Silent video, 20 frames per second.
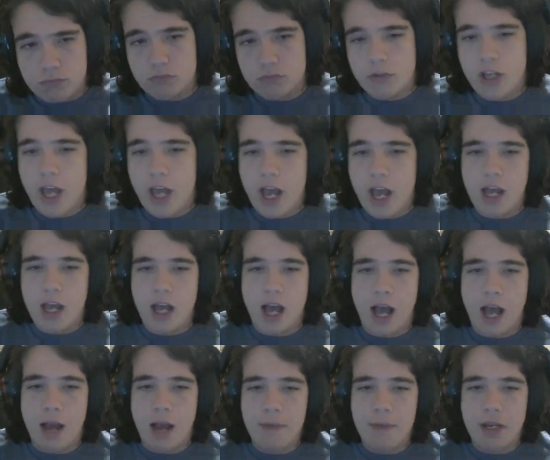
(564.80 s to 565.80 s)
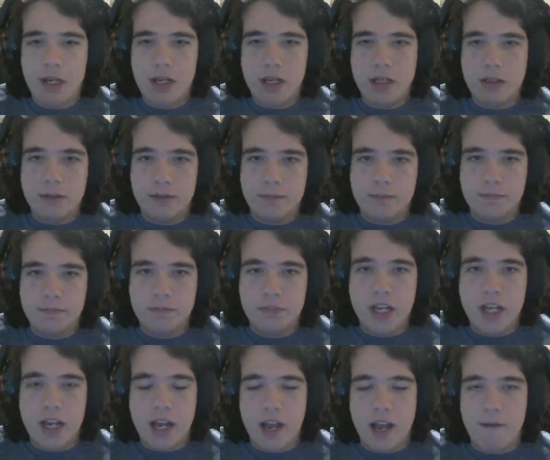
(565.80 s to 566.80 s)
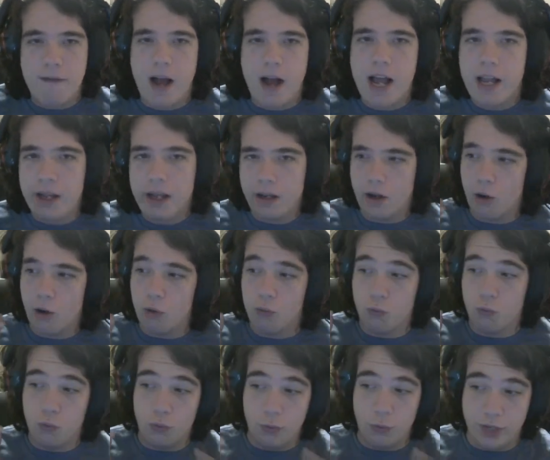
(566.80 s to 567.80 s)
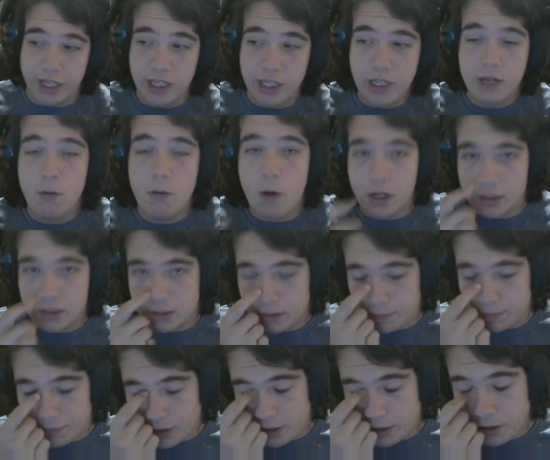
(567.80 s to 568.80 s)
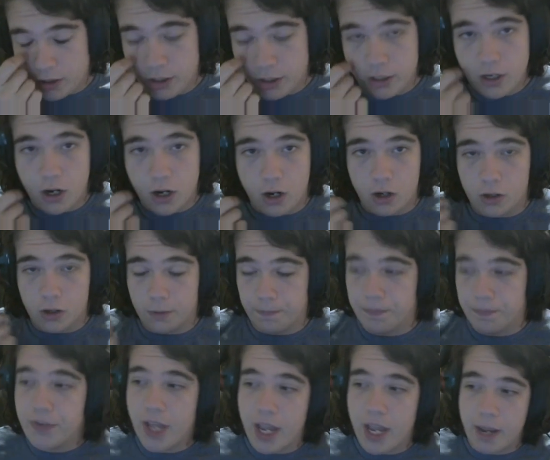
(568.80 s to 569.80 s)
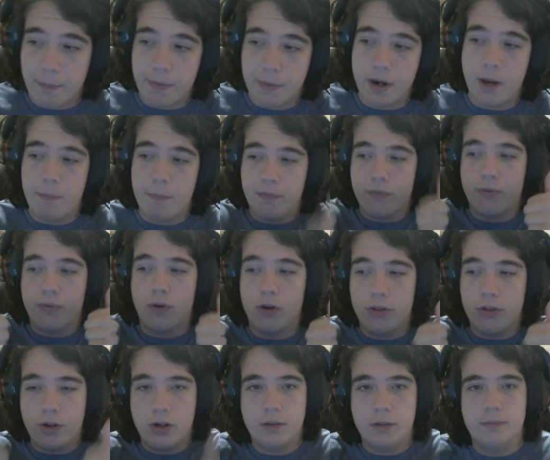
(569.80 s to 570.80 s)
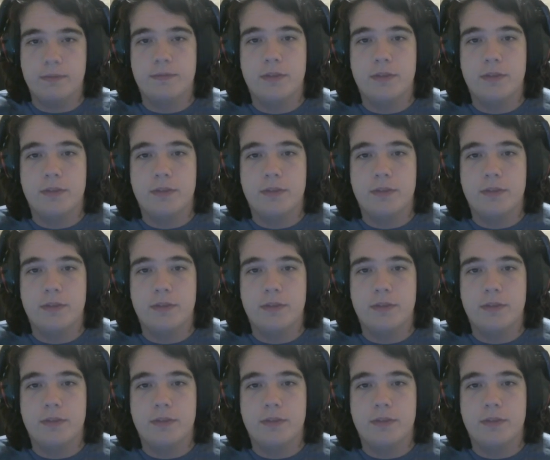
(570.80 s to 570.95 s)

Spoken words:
Yeah, I mean, if I really want something good, I'll amp it up further.